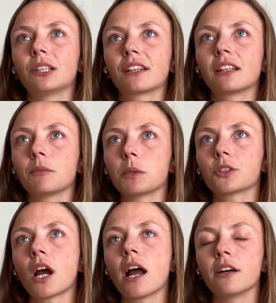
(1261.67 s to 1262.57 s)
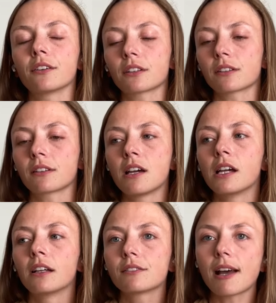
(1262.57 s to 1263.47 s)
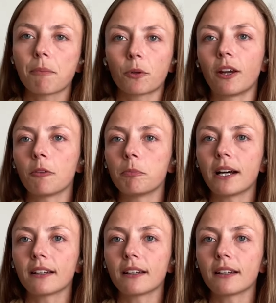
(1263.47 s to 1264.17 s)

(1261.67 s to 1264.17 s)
on you at the Olympic trials. It's top three or